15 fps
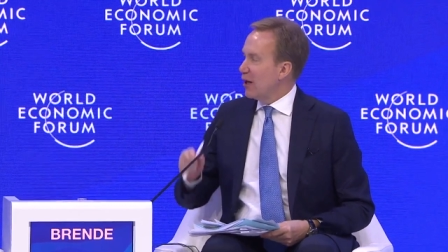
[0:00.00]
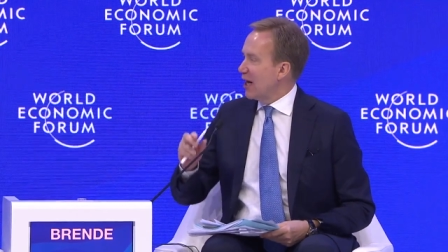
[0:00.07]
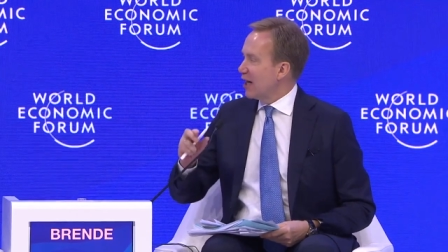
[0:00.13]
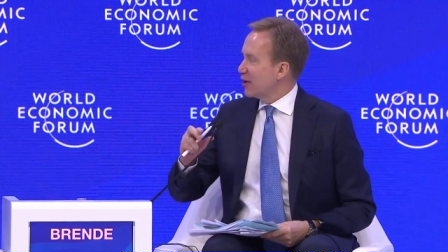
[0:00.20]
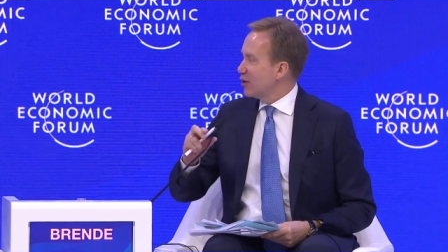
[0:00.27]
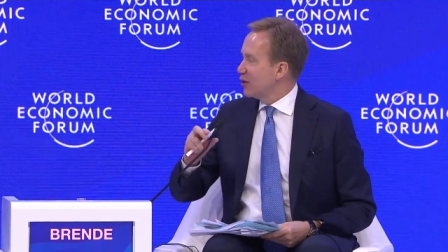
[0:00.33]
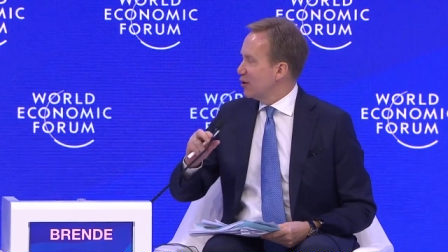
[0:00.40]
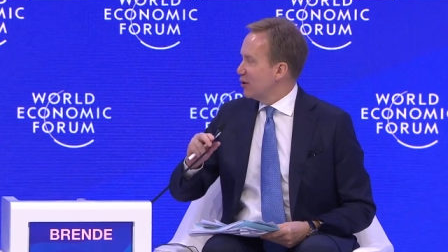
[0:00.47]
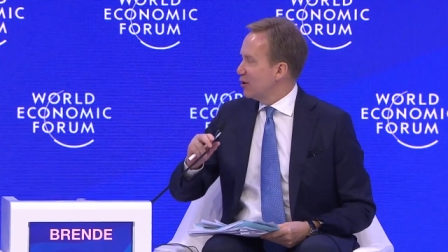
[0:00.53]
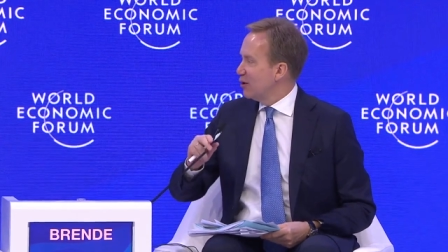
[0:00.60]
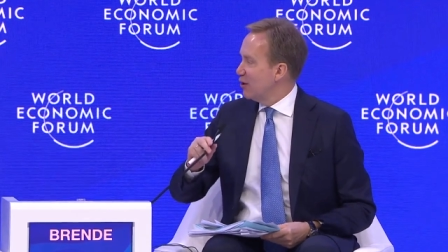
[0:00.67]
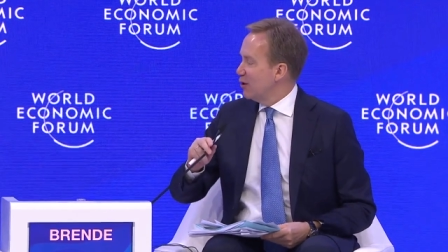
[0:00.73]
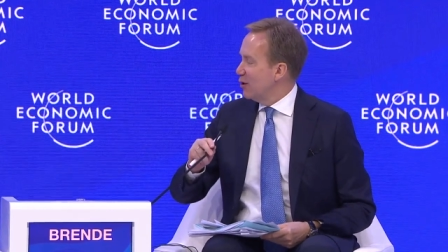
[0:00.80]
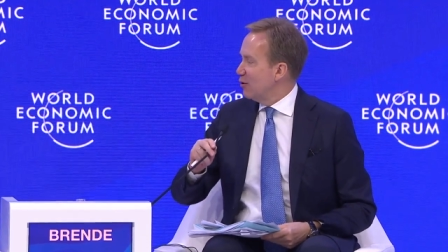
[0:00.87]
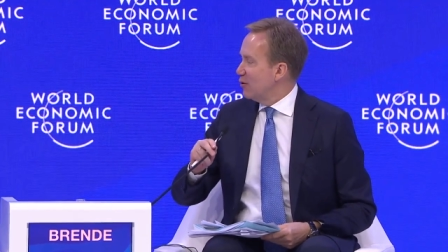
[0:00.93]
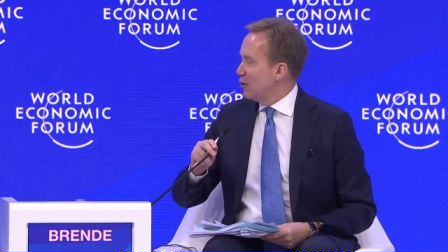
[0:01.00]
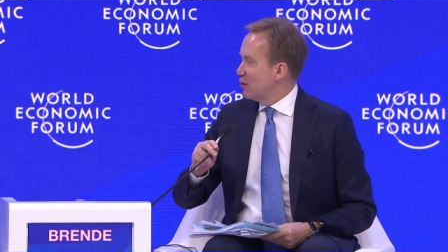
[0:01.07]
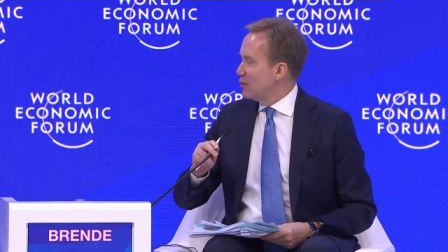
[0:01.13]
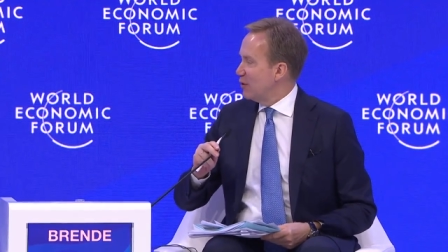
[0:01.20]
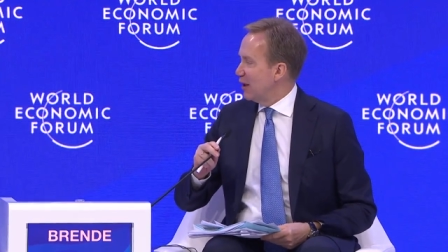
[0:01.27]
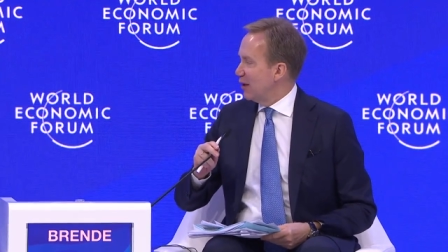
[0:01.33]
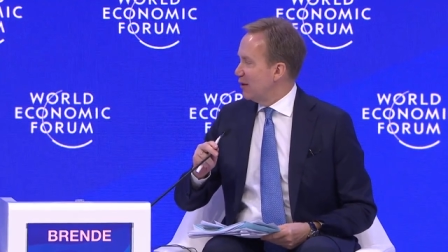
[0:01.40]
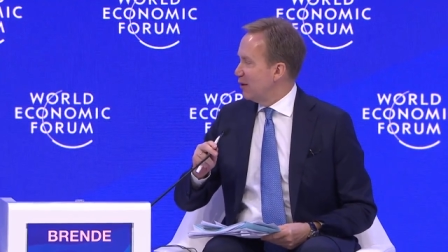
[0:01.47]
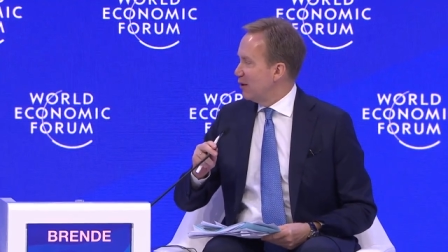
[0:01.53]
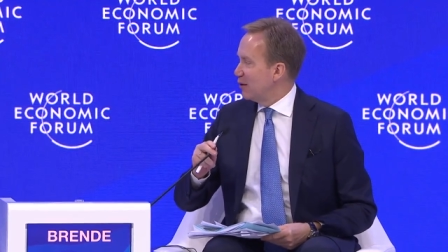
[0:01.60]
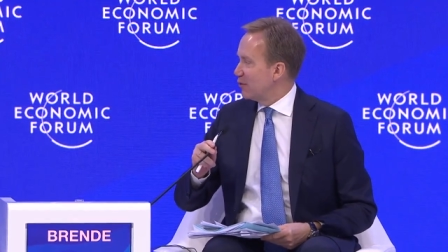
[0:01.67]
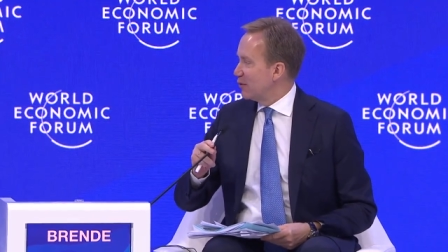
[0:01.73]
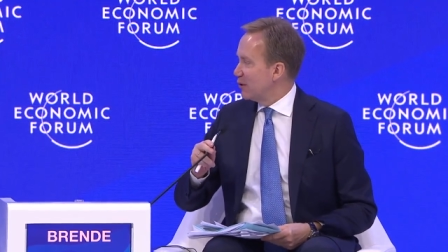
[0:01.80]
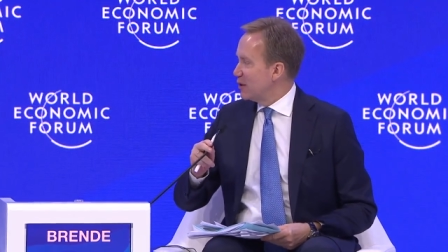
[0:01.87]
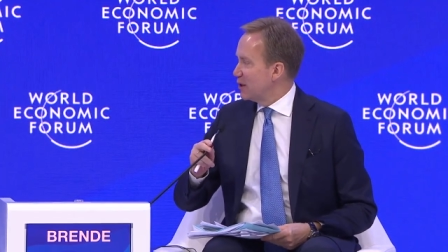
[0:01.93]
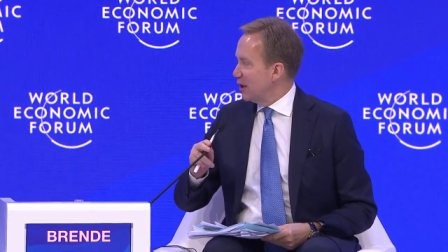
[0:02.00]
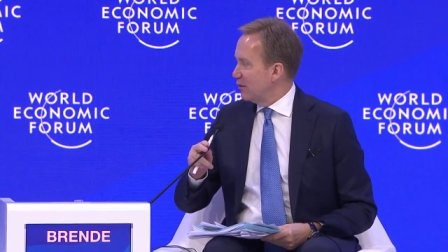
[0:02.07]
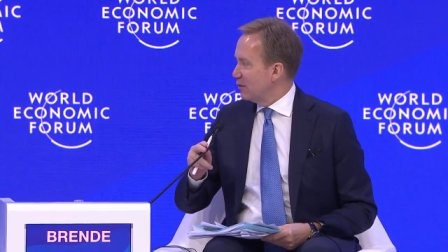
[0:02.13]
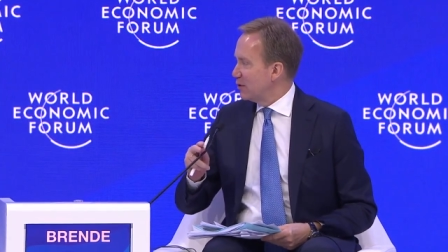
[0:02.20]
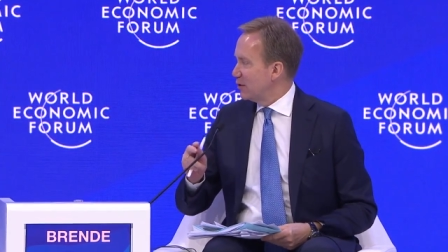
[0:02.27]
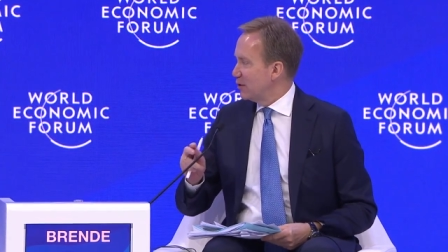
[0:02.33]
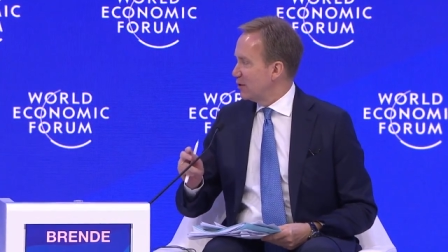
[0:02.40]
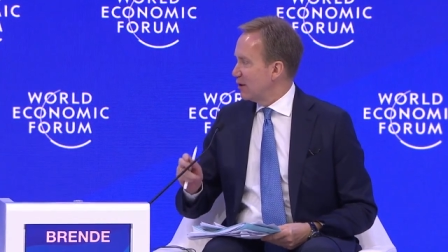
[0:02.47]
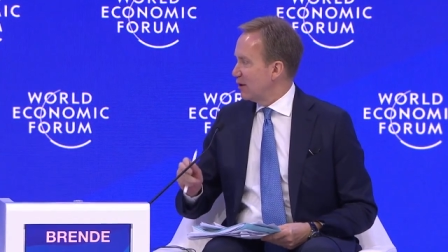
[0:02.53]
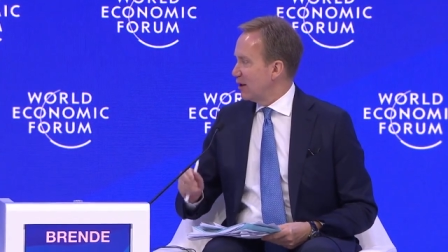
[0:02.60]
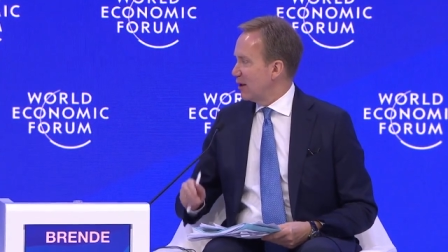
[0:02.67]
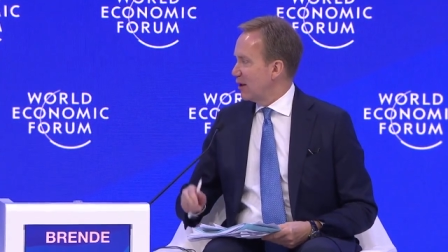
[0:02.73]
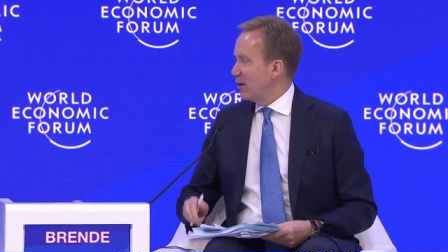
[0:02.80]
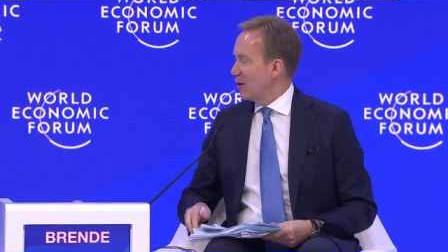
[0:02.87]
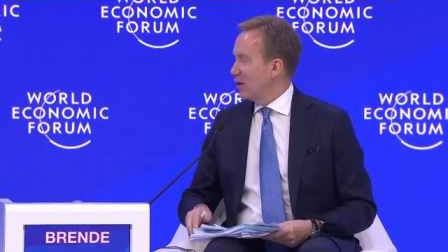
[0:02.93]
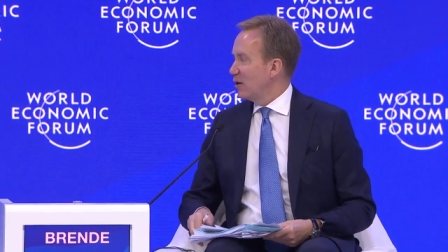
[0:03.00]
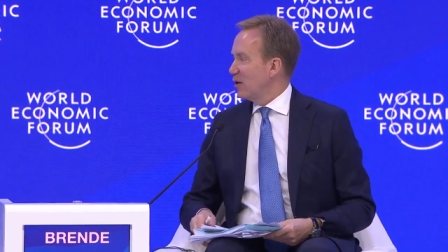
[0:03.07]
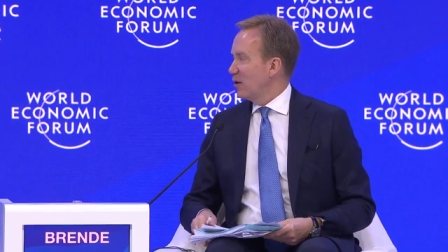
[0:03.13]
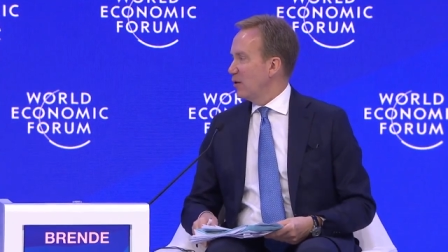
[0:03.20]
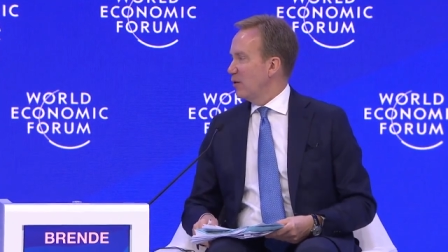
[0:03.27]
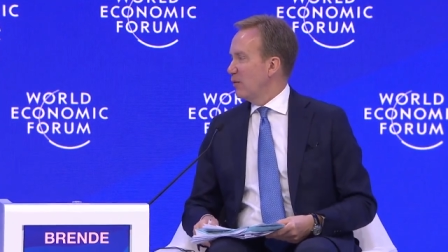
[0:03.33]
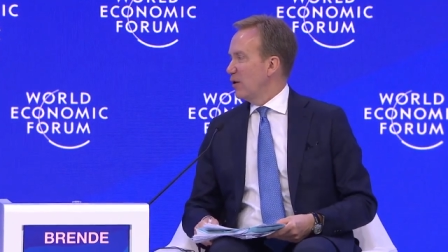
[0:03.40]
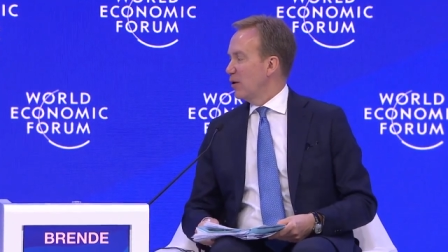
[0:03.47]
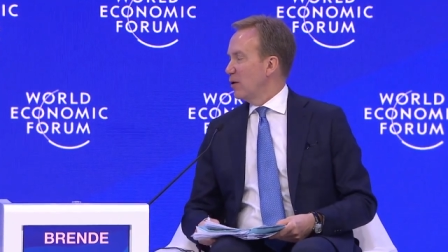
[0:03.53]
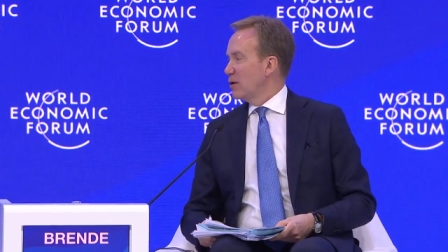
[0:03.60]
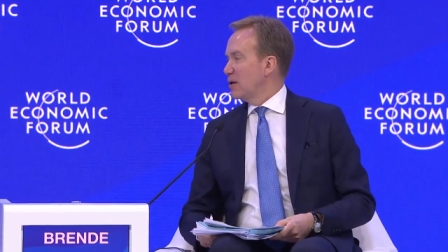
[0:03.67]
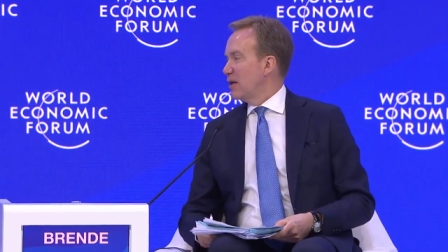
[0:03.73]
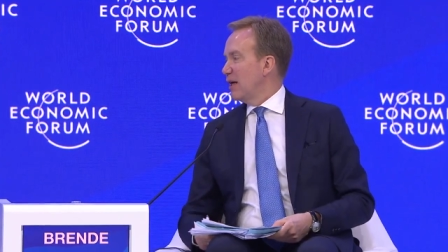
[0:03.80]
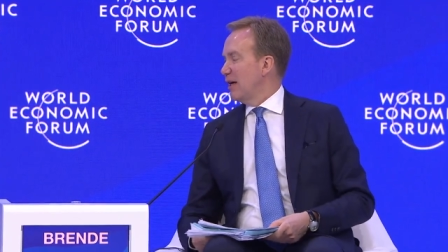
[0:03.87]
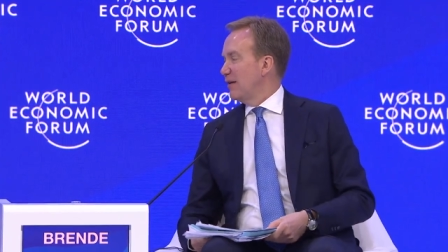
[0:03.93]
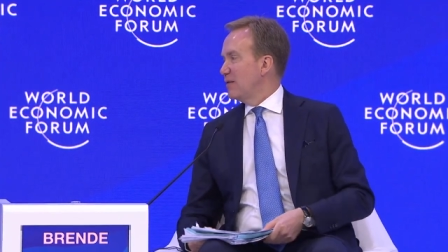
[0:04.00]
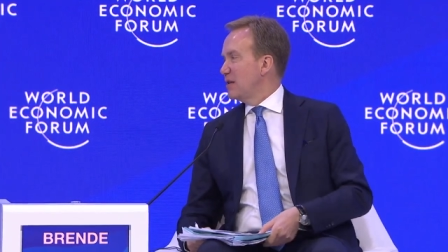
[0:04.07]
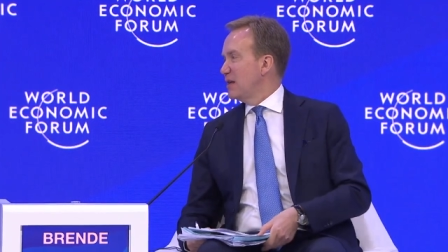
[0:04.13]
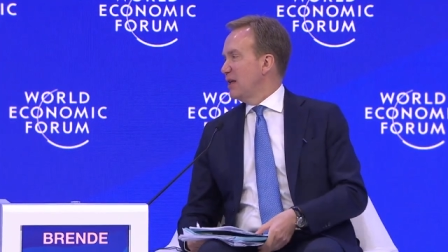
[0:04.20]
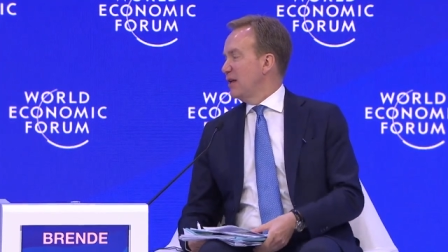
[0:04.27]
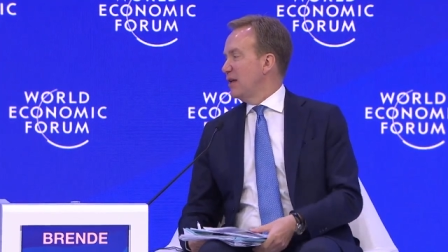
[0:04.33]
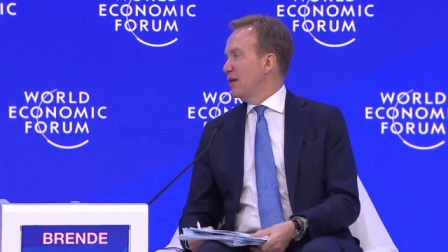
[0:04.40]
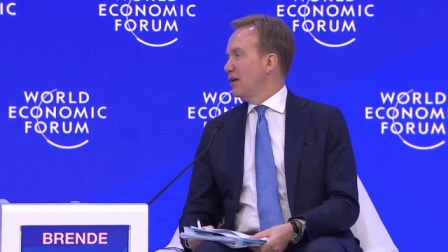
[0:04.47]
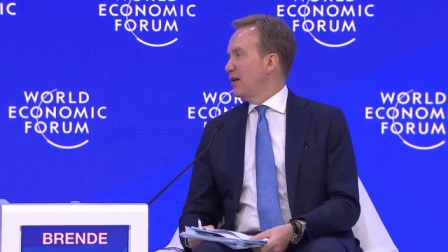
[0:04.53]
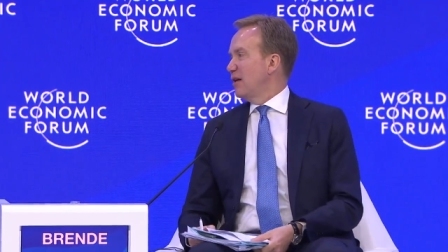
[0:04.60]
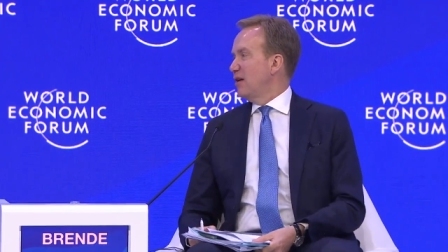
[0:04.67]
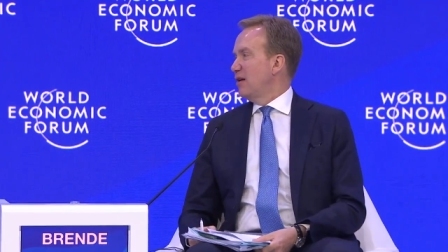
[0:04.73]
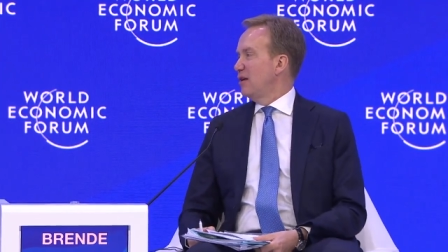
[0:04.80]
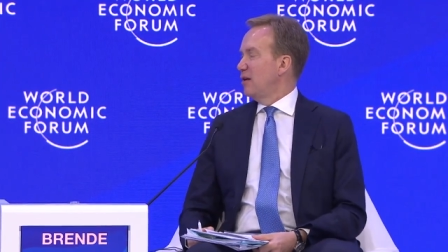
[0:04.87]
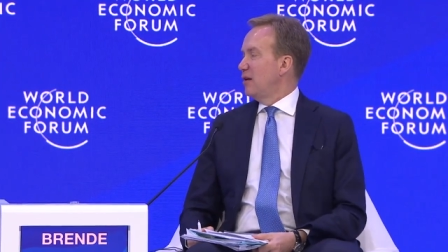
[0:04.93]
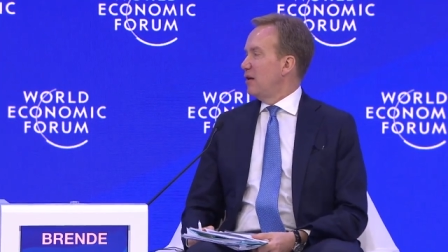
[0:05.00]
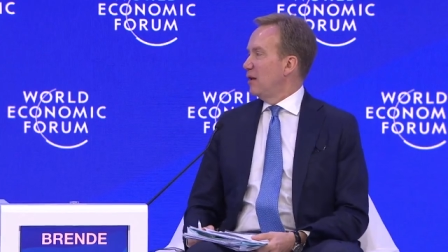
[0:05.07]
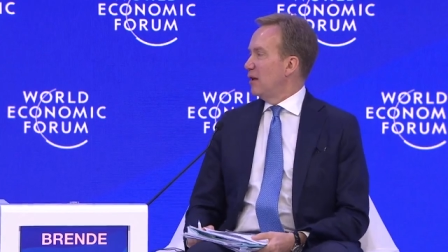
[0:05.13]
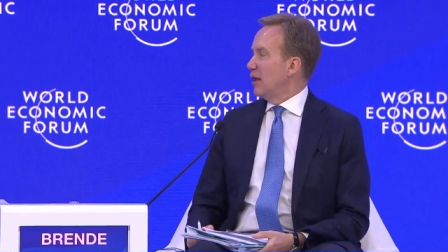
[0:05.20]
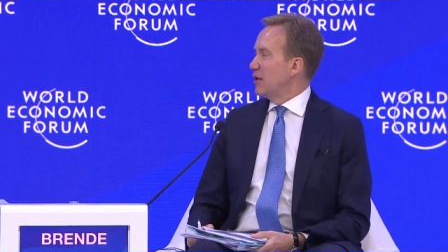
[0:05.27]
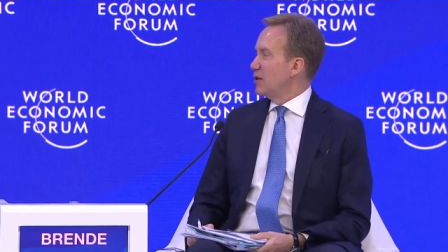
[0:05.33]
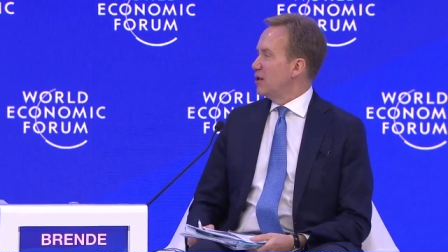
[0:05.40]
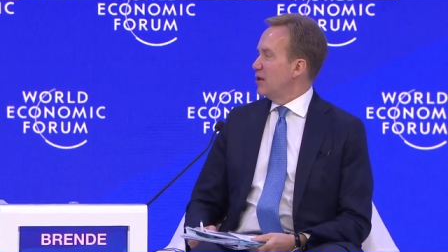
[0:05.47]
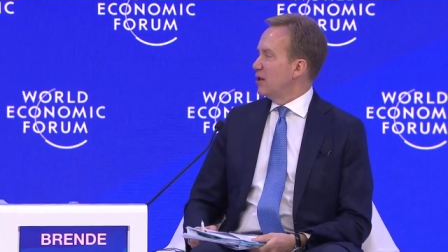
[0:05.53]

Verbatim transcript: to action was well received. And I think we also have seen in the last